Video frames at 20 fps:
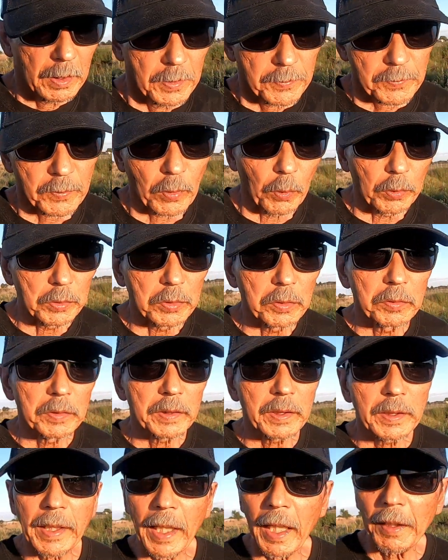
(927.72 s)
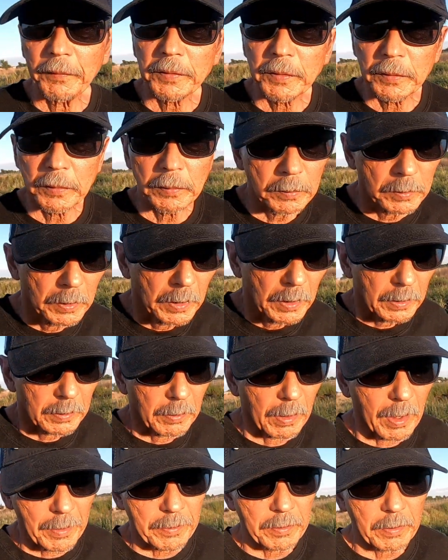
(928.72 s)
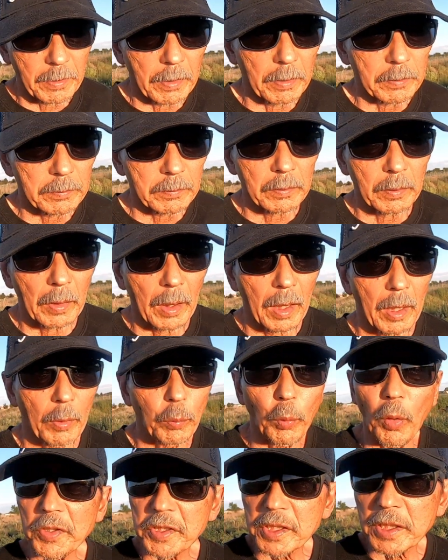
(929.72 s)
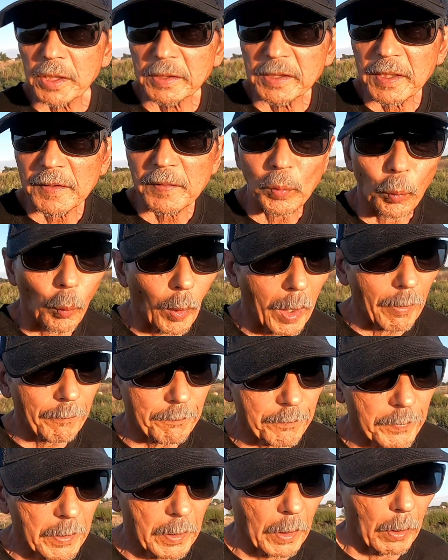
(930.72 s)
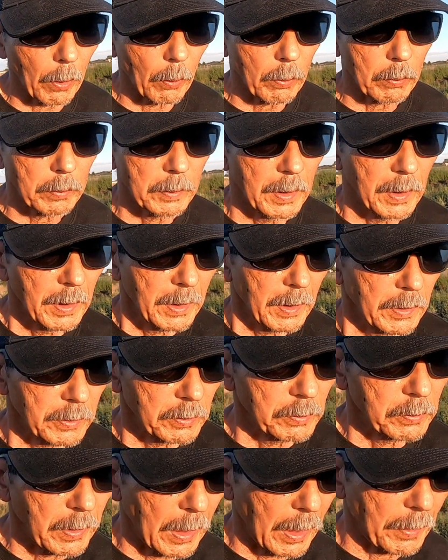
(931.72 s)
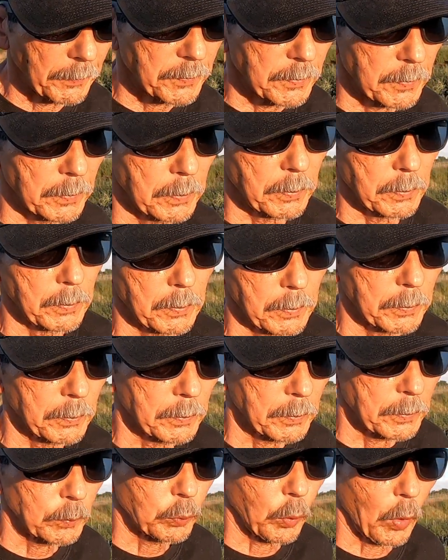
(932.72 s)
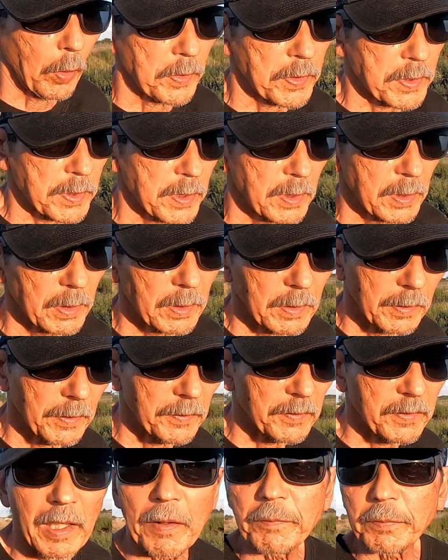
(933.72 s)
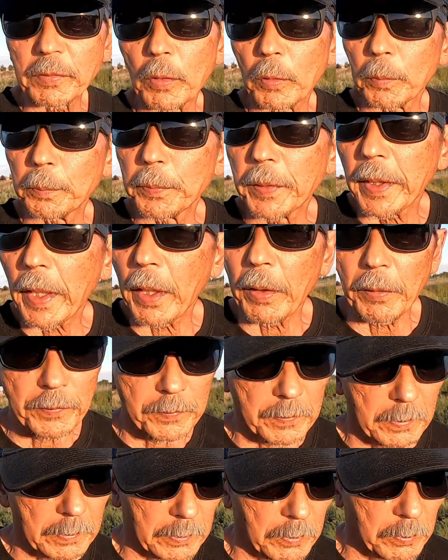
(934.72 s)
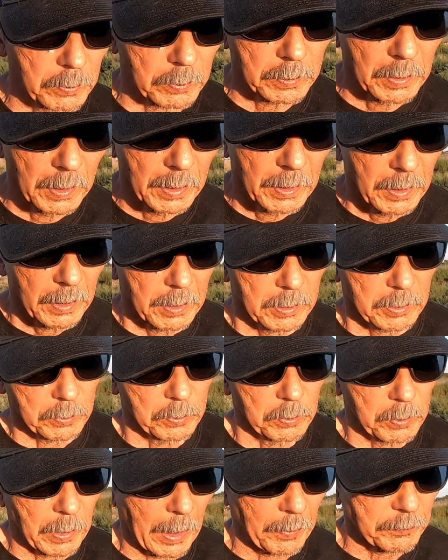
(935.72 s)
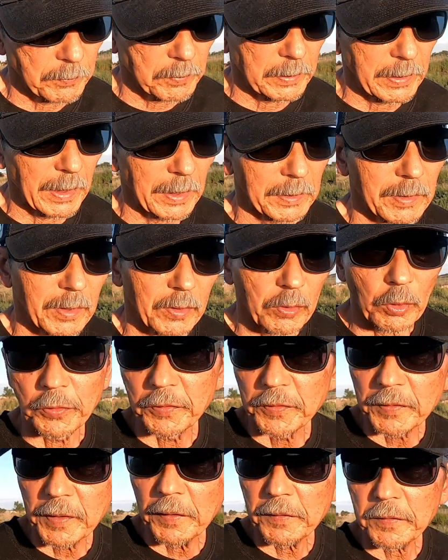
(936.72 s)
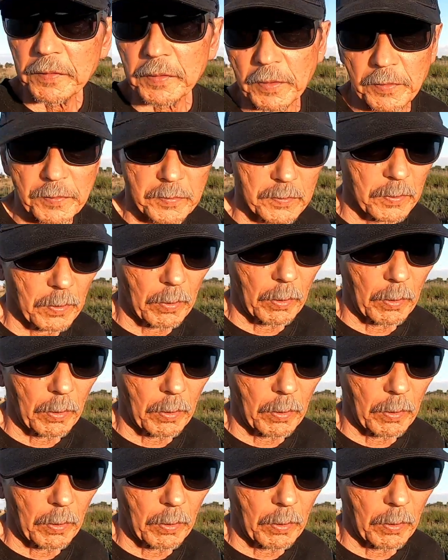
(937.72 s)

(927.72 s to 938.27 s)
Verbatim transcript: so you really have to rather than uh, watching just one video you have to watch several videos and you you have to get the consensus